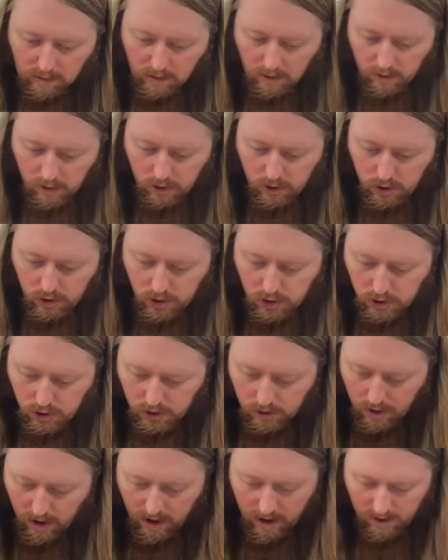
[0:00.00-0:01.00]
so there would be
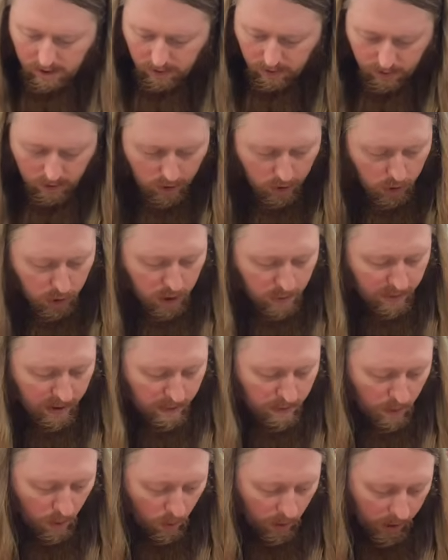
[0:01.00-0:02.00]
fun though. There should be
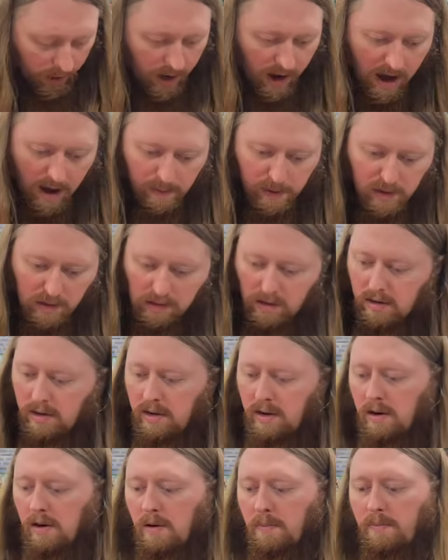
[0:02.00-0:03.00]
more copies in
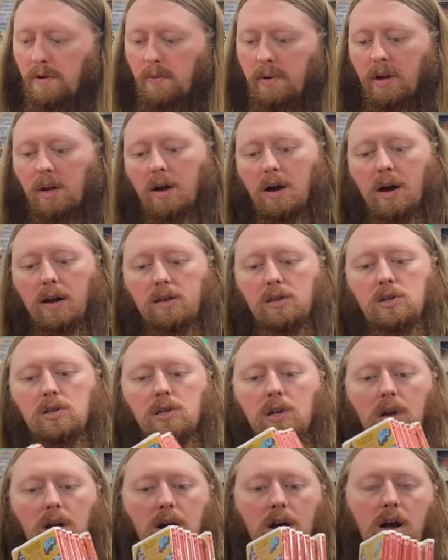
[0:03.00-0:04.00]
here, but we
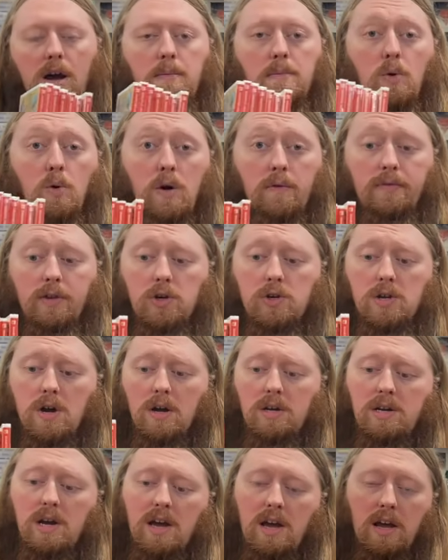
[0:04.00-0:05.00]
got uh, more of the
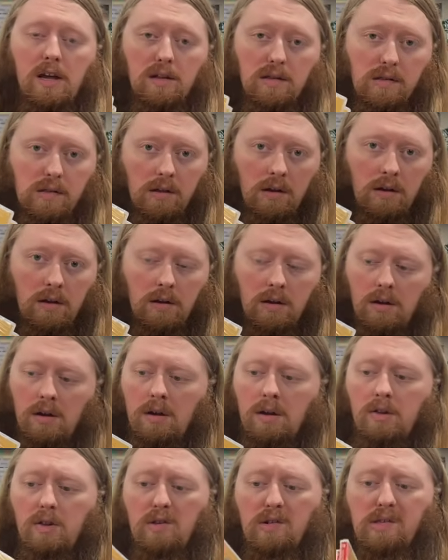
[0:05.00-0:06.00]
Shantae's.
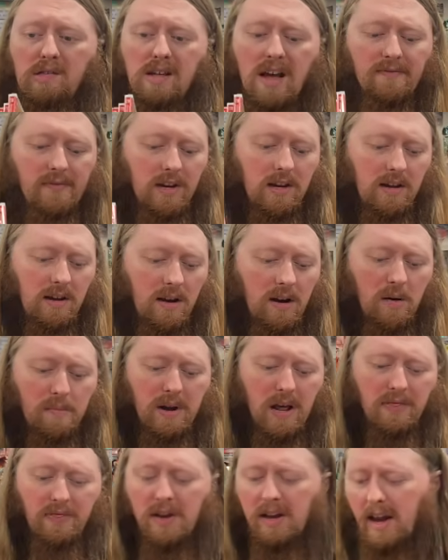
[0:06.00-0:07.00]
There's seven here, but
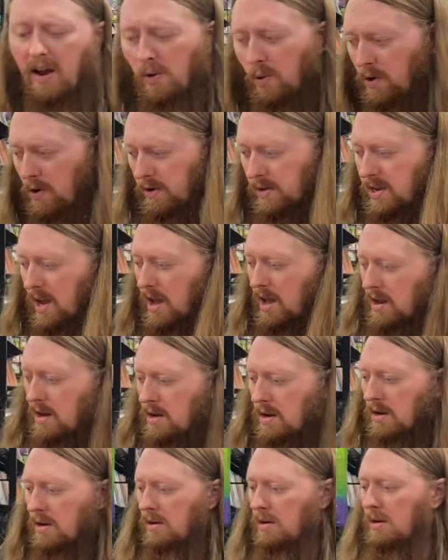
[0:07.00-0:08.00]
I think I ordered ten,